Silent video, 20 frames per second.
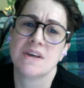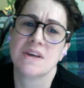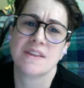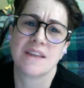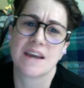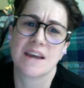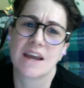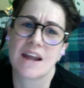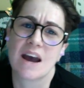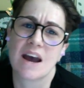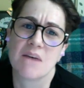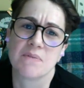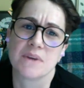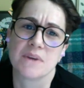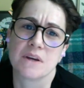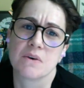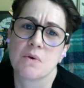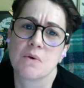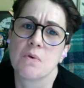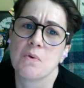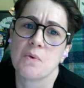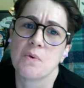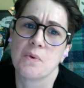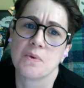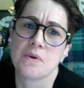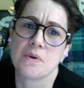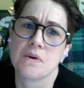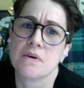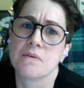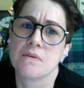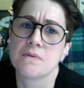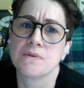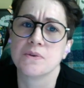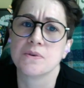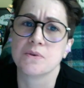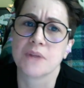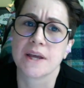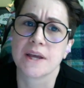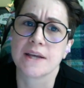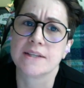they can have like cold or
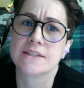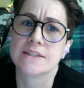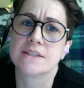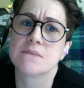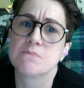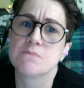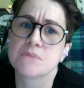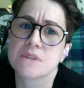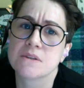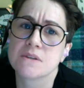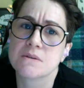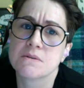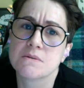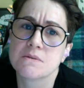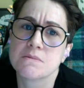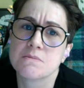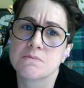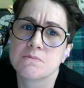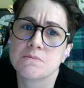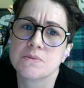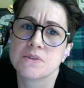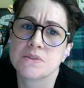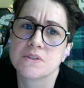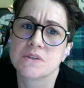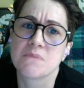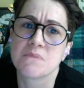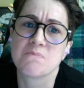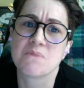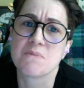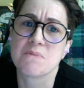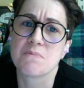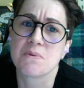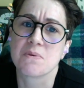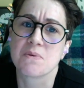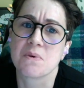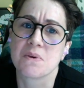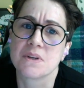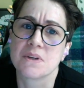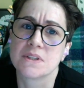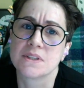flu-like symptoms. Some people
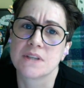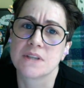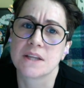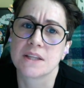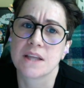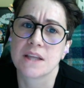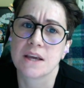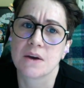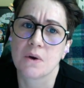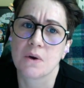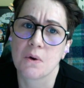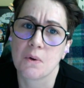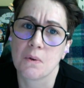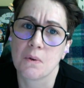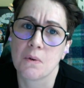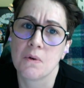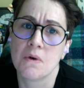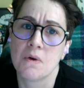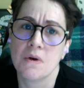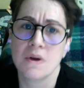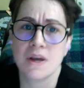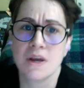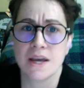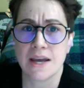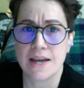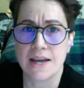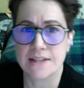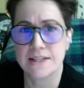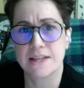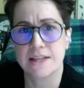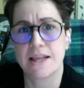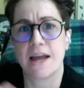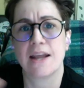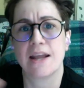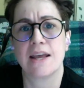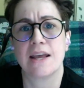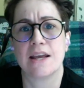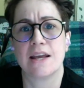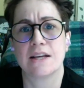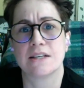notice that they go into that
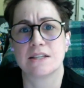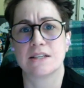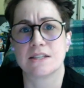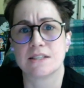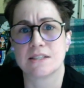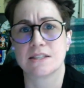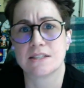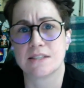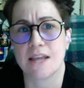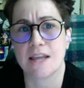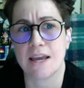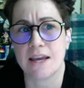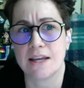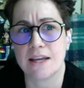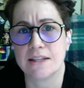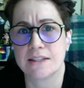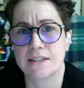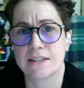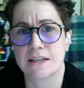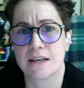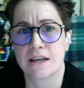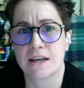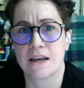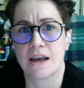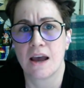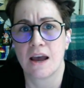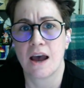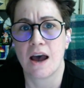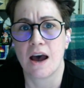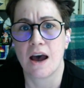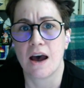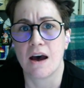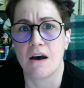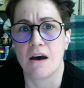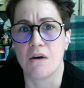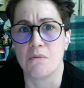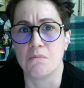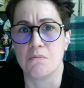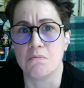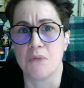anxious state,
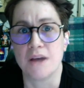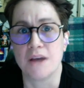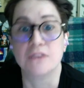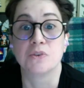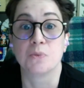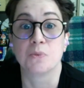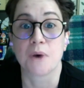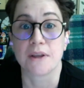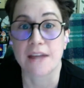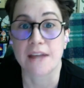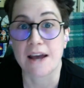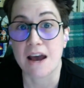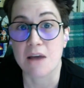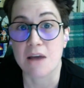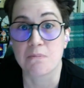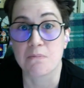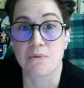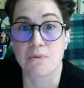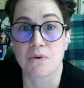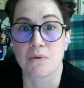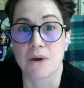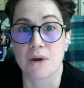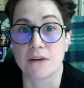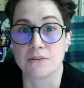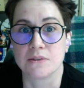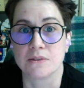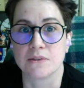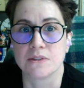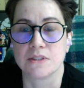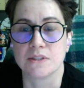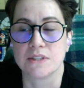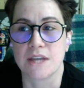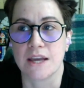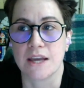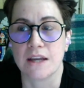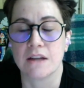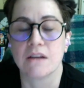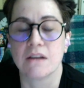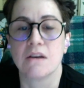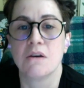as well, that hyperarousal
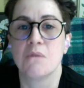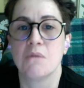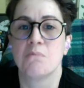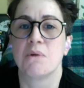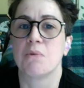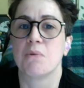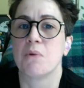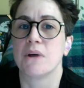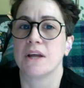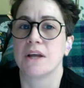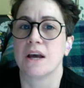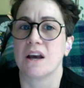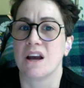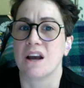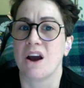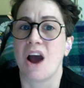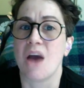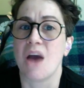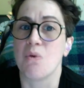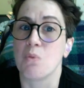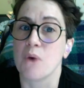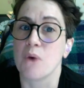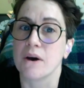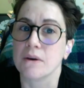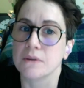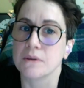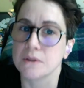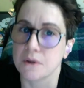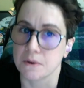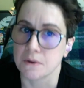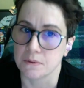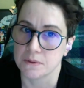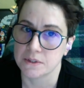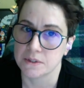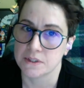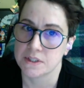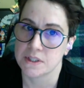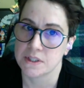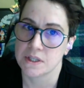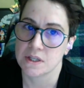state. But what I will
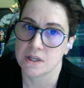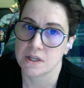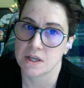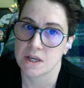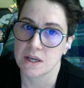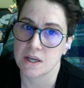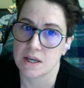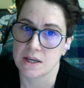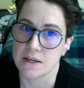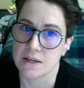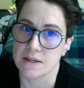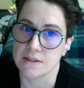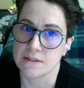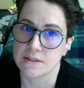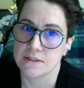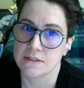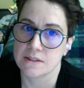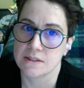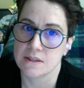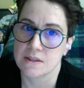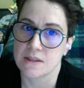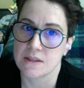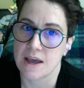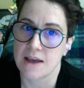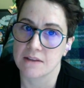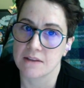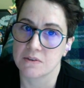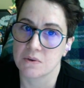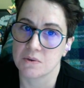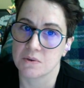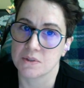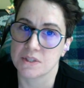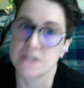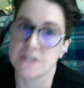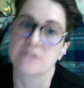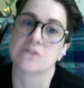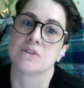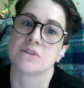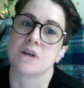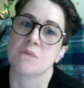note is that those
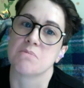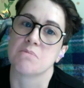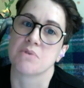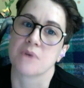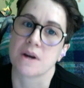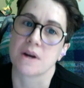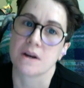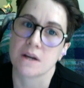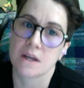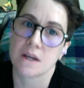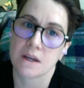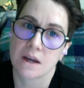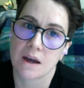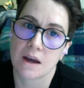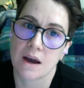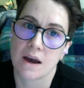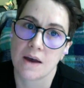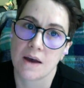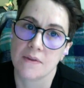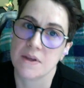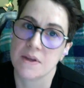things are temporary. They